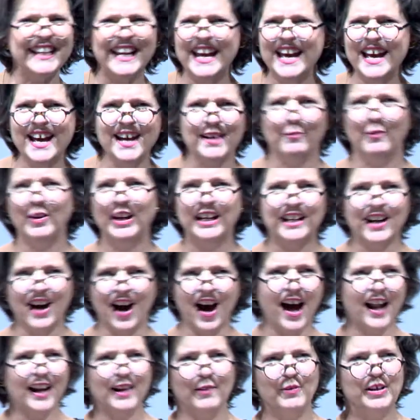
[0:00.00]
it, we
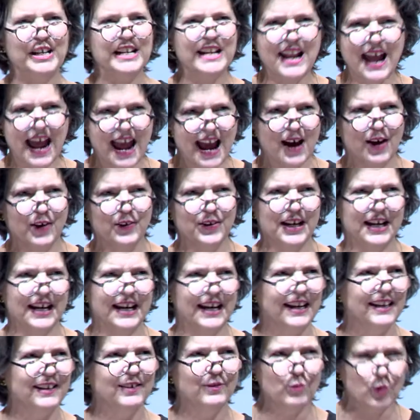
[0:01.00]
got it, we nailed
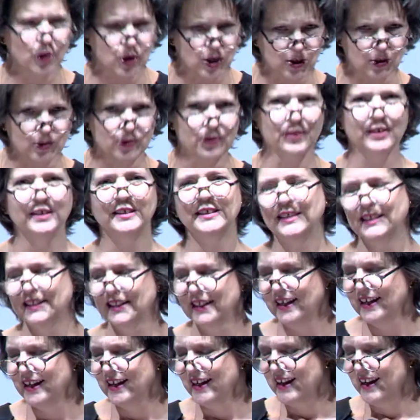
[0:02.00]
it, woo!
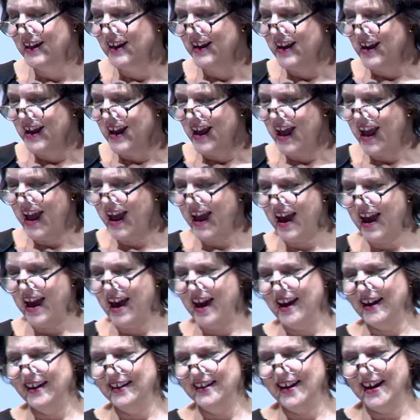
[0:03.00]

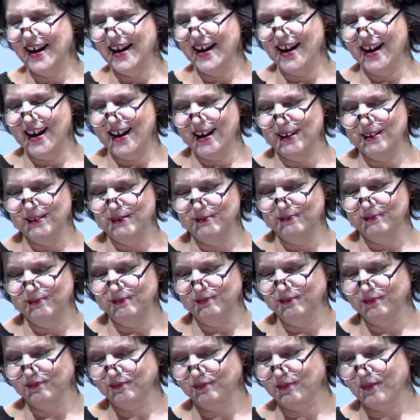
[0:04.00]
And,
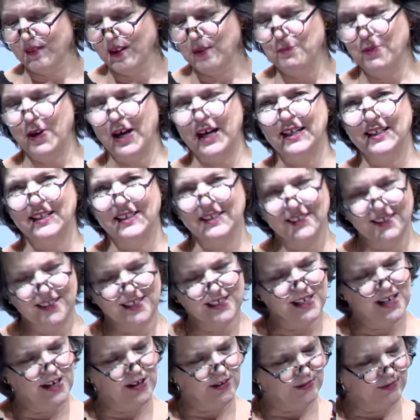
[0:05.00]
but
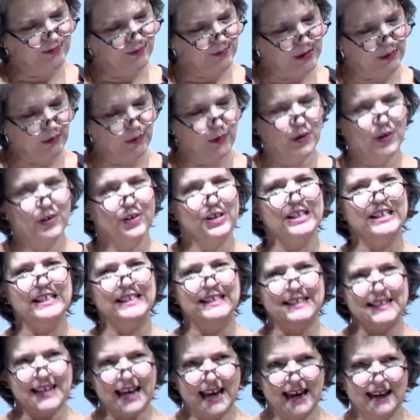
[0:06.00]
you know, we were
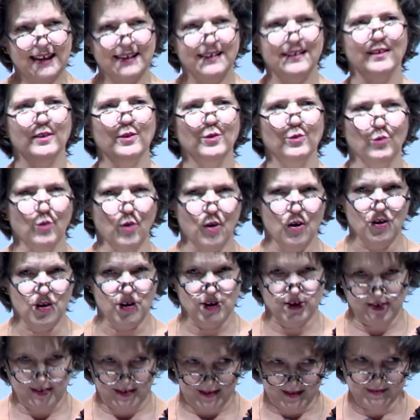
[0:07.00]
dead
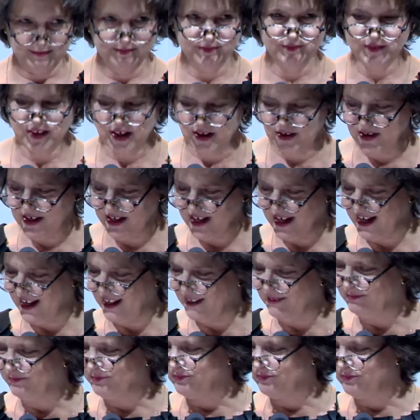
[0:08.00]
wrong, okay?